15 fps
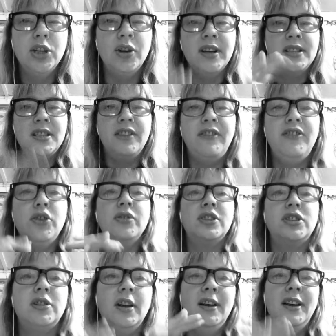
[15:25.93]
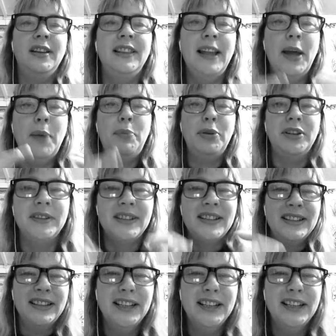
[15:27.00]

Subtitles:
as if you're a leopard